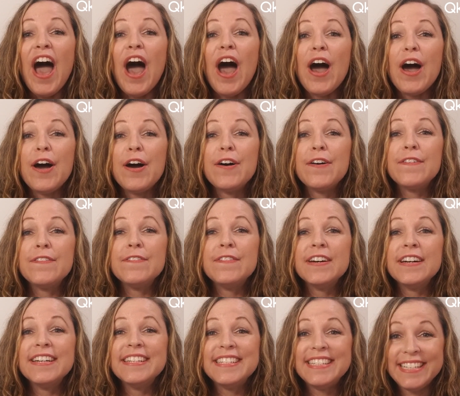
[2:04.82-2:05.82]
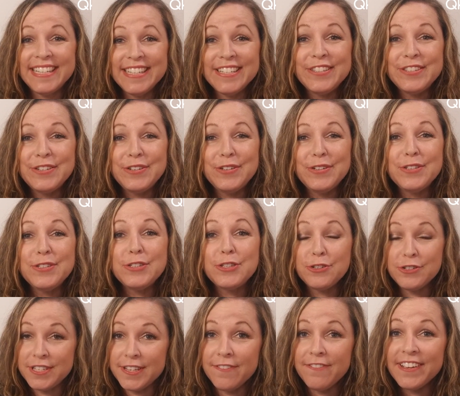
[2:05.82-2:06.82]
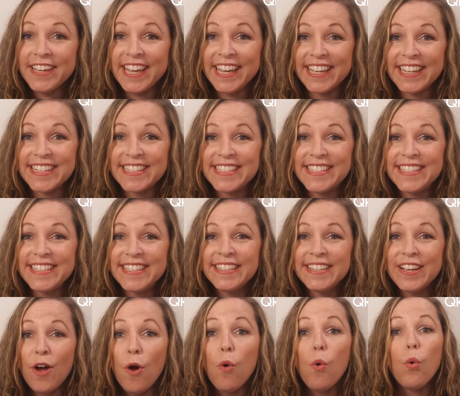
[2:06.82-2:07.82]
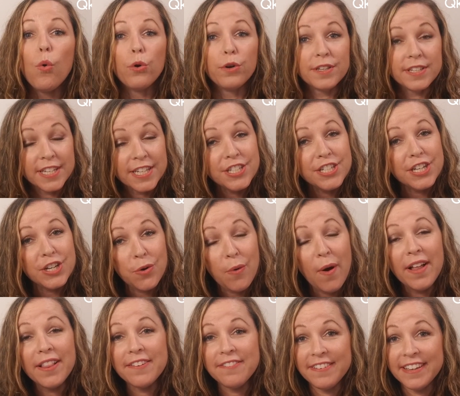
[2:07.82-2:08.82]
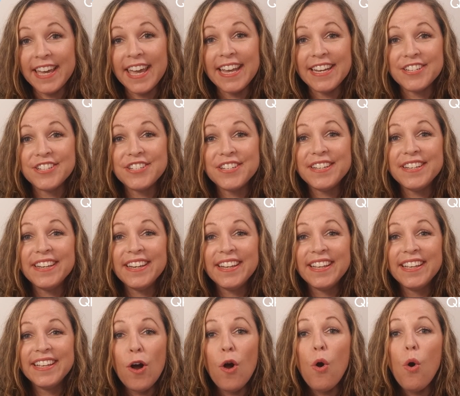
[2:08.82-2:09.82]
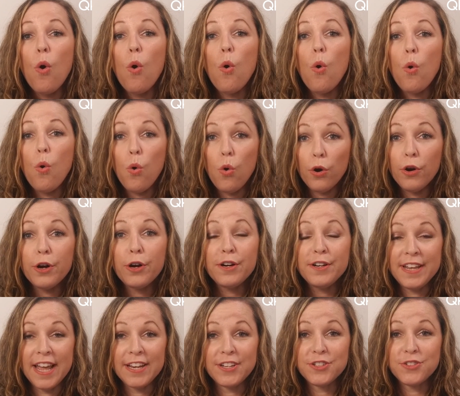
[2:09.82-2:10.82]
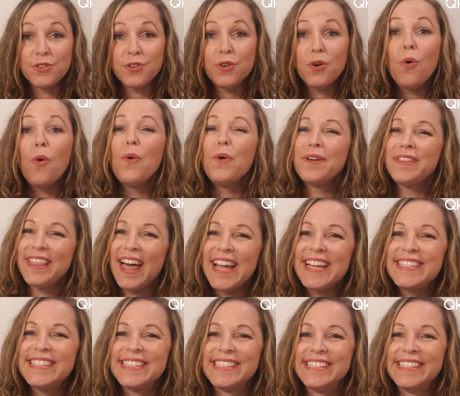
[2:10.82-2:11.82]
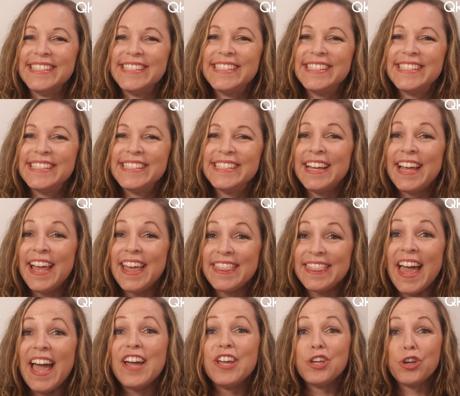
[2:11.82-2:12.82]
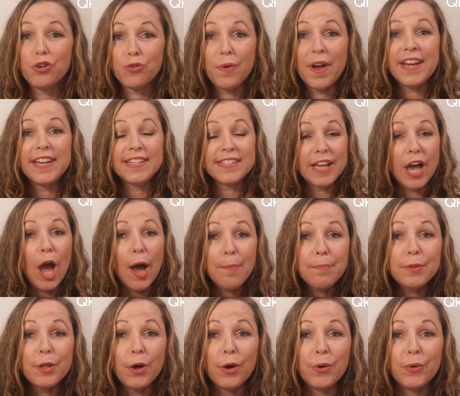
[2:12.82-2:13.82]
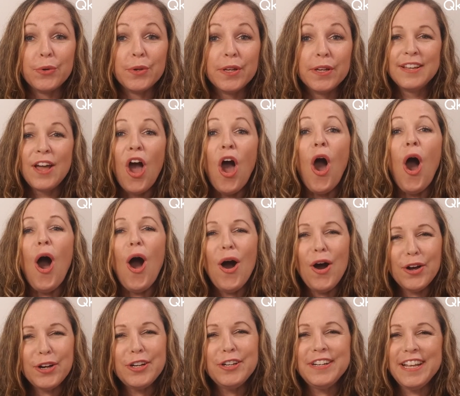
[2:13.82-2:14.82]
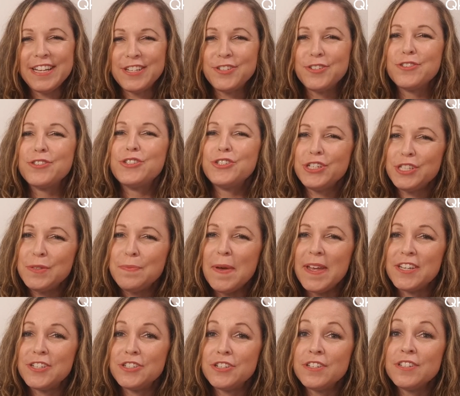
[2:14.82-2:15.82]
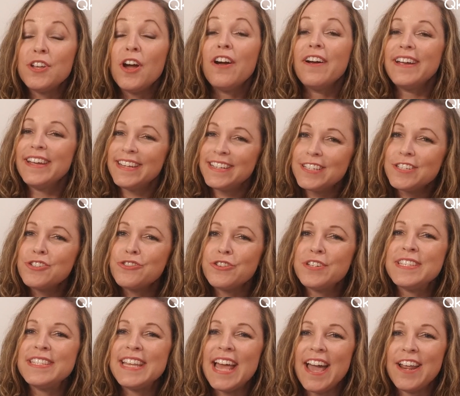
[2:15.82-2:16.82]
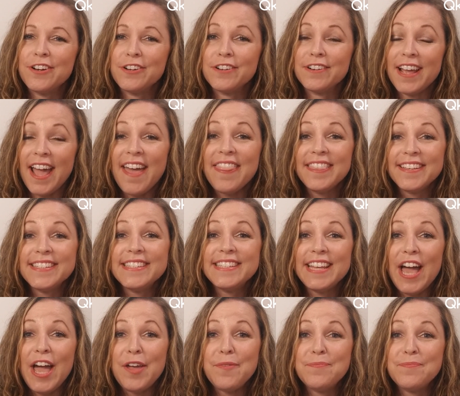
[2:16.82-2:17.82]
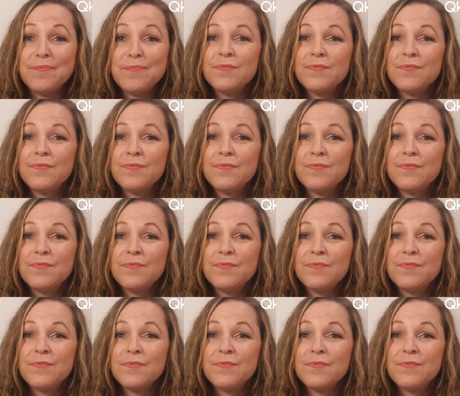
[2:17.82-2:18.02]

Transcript: of TESOL certificate, or teaching qualification, or credential or license that you're ready to upload. All credentials just mentioned are industry standard at this time.